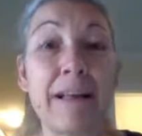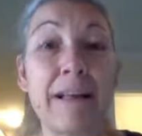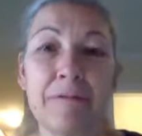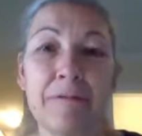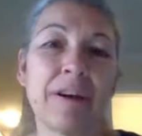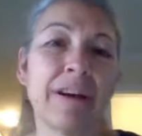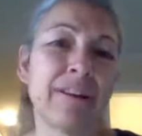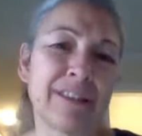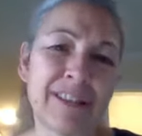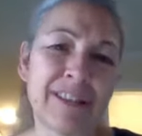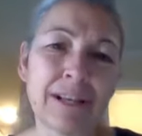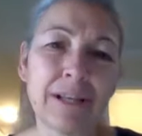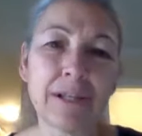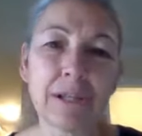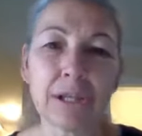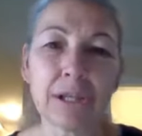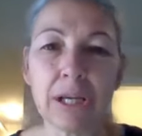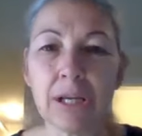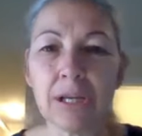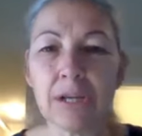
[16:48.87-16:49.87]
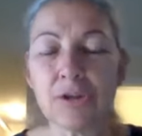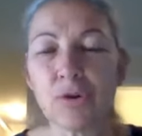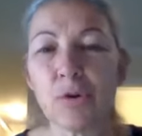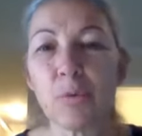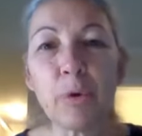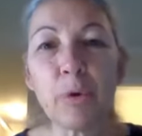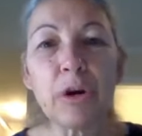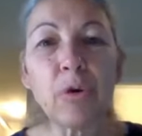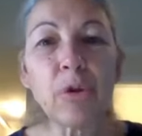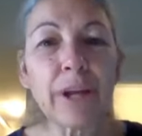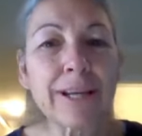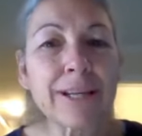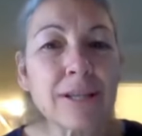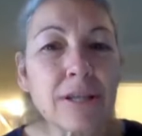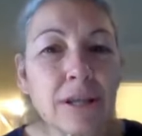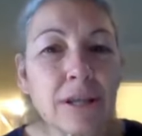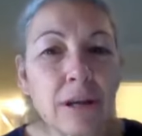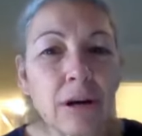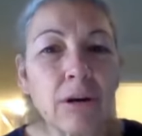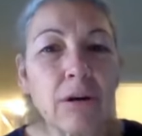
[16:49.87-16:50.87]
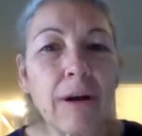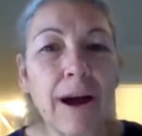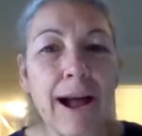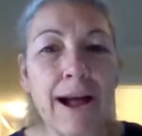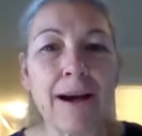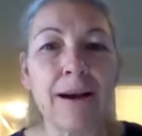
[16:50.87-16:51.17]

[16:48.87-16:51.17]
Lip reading: Yeah, it's kids in a candy store. We don't like to go